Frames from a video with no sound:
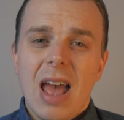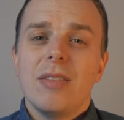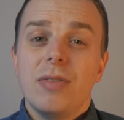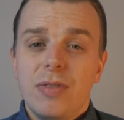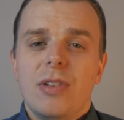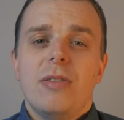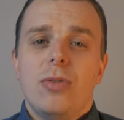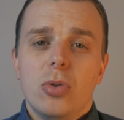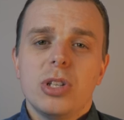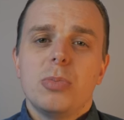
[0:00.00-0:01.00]
and fit
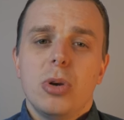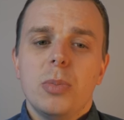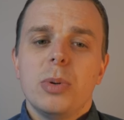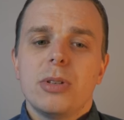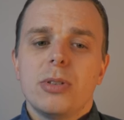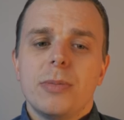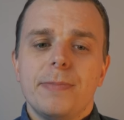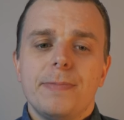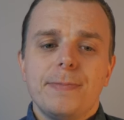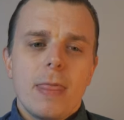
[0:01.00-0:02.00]
for its purpose.
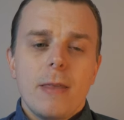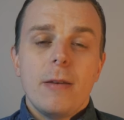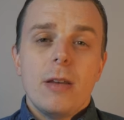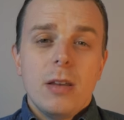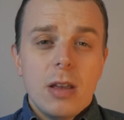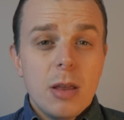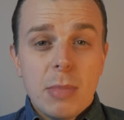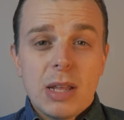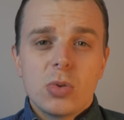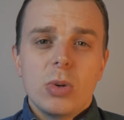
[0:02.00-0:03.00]
In
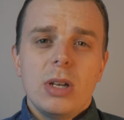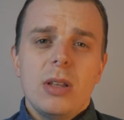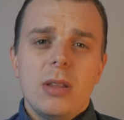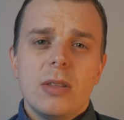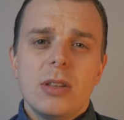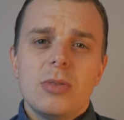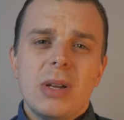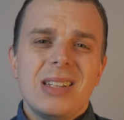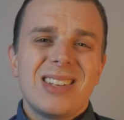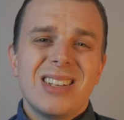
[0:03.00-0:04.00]
menswear, this means